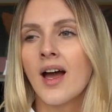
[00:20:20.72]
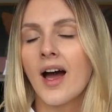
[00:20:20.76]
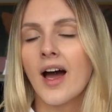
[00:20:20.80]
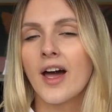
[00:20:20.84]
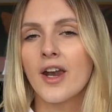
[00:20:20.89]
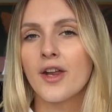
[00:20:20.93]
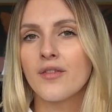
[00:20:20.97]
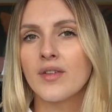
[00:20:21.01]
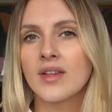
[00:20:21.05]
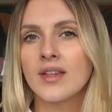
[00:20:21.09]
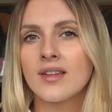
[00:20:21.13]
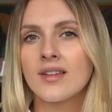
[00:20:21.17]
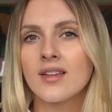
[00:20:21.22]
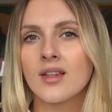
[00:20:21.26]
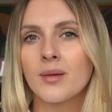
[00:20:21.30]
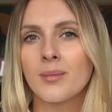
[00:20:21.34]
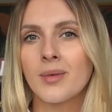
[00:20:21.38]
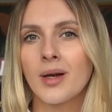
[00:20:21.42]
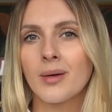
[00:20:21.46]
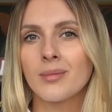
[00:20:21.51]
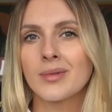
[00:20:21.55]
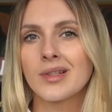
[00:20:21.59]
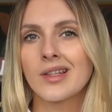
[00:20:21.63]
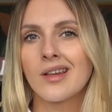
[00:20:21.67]
I don't think this is going
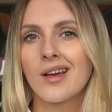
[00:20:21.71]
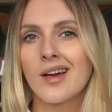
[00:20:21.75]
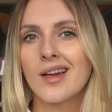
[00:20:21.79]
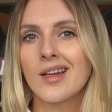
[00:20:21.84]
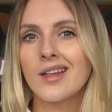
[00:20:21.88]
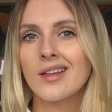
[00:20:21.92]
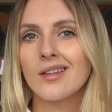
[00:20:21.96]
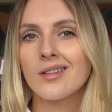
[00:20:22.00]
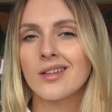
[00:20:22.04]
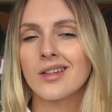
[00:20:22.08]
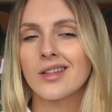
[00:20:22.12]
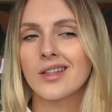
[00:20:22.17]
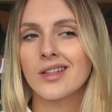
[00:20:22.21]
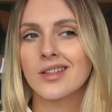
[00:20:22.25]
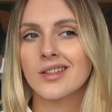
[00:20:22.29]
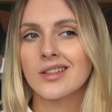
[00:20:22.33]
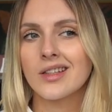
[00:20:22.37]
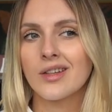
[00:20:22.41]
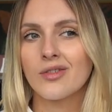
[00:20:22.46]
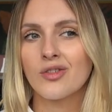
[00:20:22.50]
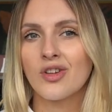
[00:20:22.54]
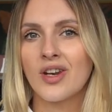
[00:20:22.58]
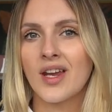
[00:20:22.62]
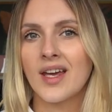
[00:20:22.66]
to be up tonight
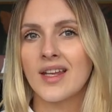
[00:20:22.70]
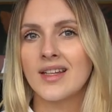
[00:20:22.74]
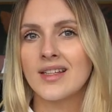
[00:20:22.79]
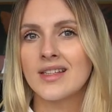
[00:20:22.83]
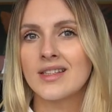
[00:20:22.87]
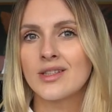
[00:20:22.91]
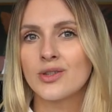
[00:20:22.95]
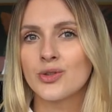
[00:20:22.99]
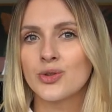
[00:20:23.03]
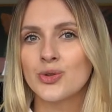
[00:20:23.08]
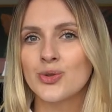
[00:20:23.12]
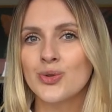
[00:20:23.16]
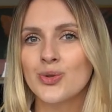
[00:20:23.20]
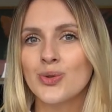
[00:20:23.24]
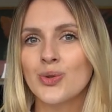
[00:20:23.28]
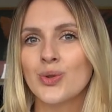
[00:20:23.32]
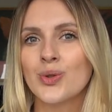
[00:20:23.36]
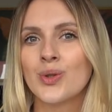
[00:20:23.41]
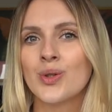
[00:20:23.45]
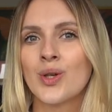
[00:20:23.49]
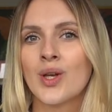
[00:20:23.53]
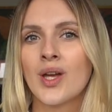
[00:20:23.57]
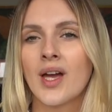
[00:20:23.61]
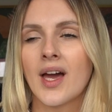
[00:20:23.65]
because I've got to edit it all
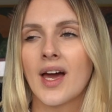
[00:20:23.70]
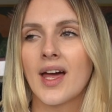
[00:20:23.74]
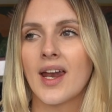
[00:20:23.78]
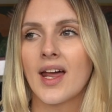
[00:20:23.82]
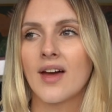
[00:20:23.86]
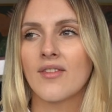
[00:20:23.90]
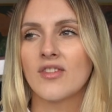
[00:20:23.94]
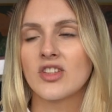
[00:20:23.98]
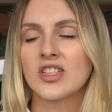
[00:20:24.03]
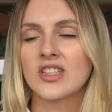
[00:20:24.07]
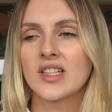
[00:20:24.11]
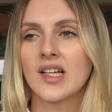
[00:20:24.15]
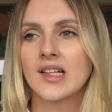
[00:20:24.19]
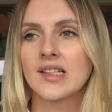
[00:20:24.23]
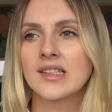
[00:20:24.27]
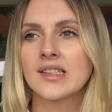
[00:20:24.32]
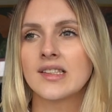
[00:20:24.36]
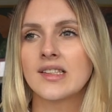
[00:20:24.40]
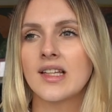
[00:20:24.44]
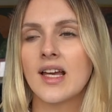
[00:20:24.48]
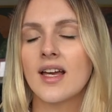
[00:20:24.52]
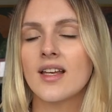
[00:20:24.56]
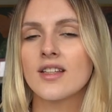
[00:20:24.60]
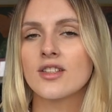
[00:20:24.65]
and I haven't
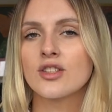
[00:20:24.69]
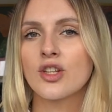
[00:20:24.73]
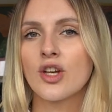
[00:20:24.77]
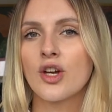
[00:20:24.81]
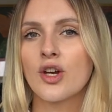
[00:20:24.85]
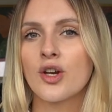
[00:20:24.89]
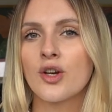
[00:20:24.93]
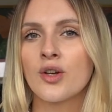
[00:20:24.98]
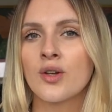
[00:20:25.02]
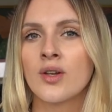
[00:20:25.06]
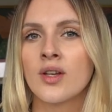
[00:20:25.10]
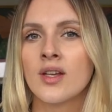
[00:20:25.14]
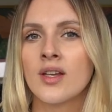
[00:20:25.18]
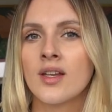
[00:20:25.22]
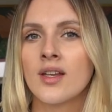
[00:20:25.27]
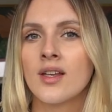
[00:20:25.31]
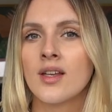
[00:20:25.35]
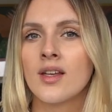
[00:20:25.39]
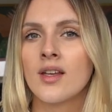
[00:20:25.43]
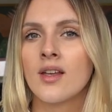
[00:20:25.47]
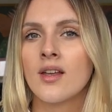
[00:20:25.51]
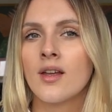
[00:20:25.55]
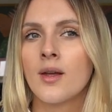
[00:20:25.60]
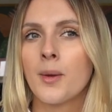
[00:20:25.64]
started yet. So
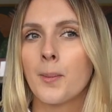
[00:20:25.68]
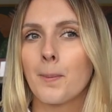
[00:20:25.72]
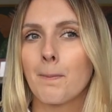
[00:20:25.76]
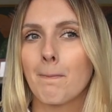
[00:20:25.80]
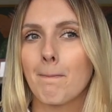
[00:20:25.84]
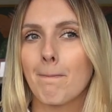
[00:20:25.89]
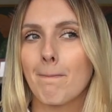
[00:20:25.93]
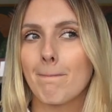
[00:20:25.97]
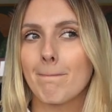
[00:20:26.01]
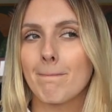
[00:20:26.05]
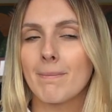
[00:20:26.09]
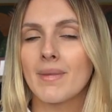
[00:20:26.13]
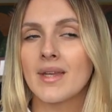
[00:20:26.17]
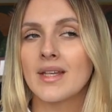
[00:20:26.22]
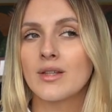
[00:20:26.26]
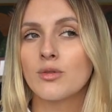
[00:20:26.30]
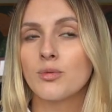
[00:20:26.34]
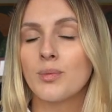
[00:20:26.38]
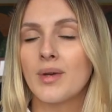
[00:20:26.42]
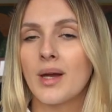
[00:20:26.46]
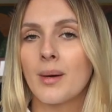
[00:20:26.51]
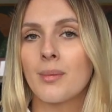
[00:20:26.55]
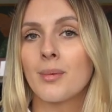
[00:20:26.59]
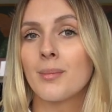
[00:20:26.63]
this
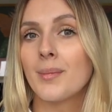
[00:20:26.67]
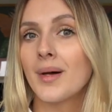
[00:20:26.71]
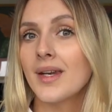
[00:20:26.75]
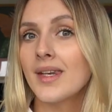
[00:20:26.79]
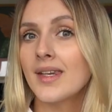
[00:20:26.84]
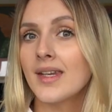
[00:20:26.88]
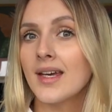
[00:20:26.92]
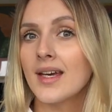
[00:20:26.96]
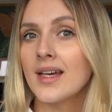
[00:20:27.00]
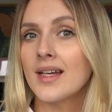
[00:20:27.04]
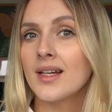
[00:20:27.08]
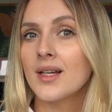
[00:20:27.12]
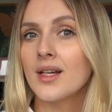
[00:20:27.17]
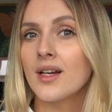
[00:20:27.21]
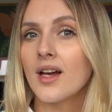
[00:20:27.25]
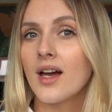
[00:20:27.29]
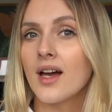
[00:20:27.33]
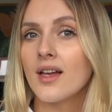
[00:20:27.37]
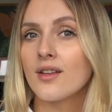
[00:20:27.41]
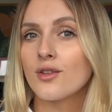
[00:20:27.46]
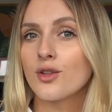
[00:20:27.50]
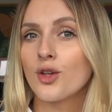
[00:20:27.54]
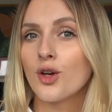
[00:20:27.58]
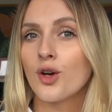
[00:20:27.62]
will be up on Monday.
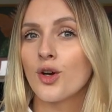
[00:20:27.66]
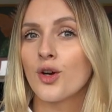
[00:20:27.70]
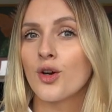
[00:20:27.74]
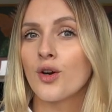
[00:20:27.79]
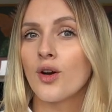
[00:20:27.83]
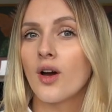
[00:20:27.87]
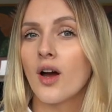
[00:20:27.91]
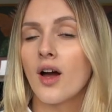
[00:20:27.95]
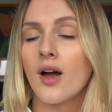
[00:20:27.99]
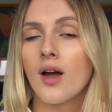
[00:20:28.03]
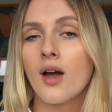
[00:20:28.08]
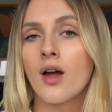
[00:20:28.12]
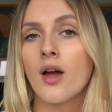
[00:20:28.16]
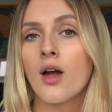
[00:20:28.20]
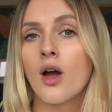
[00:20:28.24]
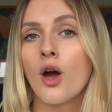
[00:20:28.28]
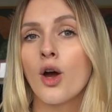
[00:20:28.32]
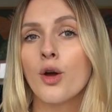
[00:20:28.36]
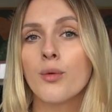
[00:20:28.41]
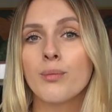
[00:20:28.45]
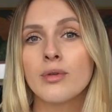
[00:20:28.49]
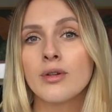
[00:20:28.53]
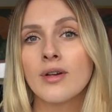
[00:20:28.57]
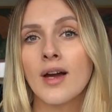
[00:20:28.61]
So I
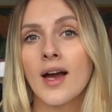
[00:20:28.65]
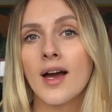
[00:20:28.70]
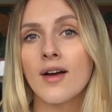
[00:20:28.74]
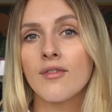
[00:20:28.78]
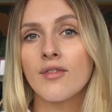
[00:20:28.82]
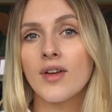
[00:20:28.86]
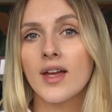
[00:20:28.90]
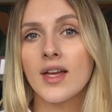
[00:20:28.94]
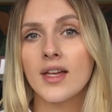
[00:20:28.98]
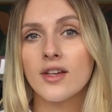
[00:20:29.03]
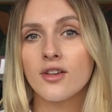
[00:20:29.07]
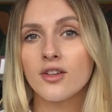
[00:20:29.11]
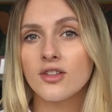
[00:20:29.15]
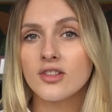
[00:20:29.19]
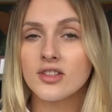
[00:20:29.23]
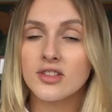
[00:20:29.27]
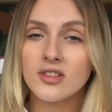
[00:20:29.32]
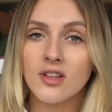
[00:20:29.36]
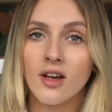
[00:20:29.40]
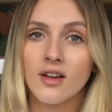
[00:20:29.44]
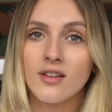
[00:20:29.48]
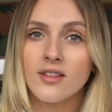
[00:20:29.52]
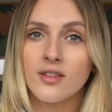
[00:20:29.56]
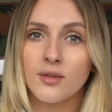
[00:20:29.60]
hope you have a good
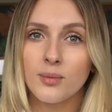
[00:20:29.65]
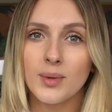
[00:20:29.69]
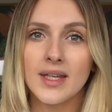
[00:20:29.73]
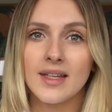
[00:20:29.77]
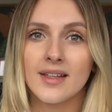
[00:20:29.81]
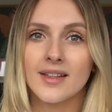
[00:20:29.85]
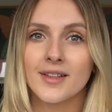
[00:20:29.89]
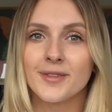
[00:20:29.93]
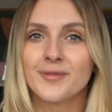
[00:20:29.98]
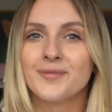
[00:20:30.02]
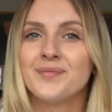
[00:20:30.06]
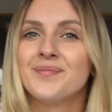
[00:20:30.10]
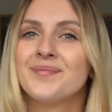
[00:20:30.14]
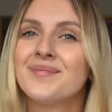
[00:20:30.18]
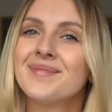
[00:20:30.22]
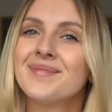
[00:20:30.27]
start to the week.